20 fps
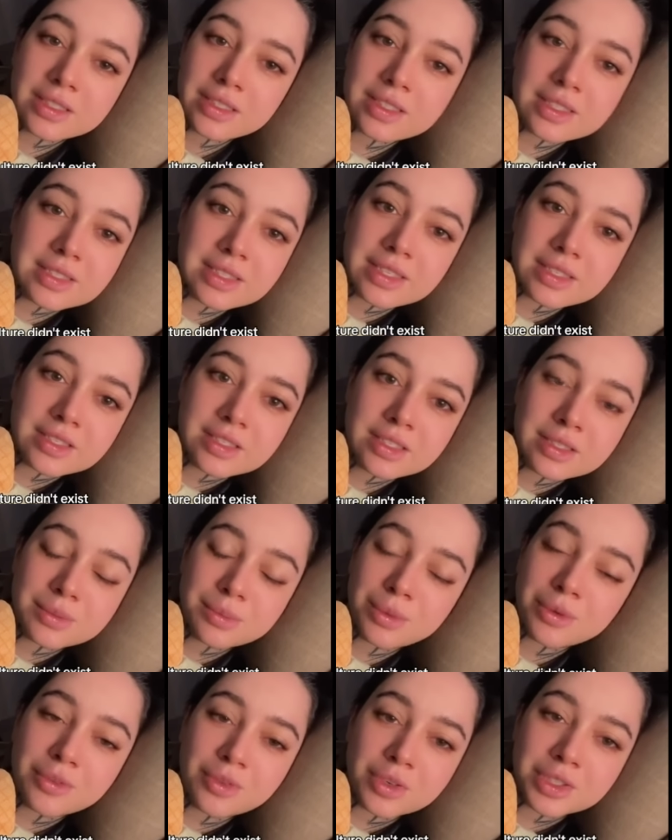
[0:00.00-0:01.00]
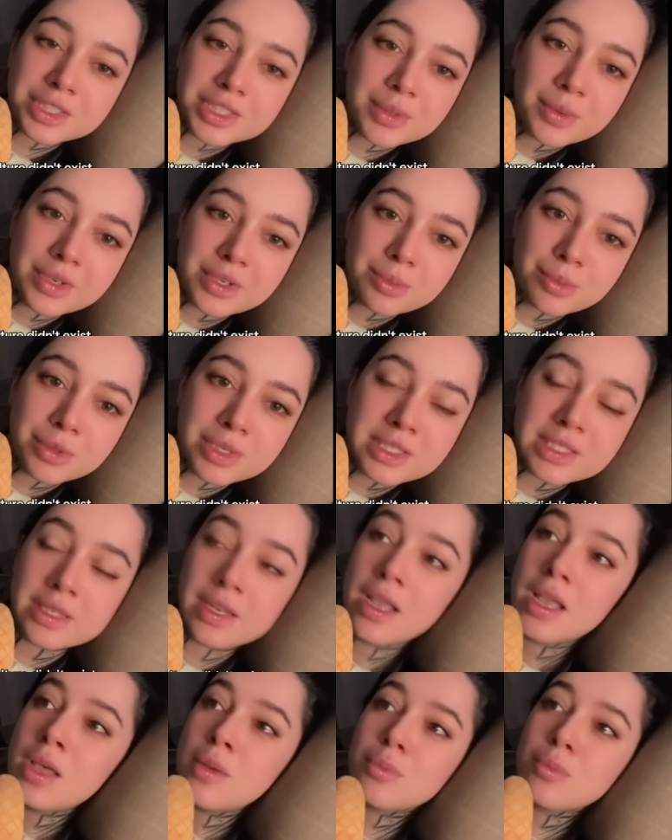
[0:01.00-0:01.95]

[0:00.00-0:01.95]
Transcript: exist before she went to prison.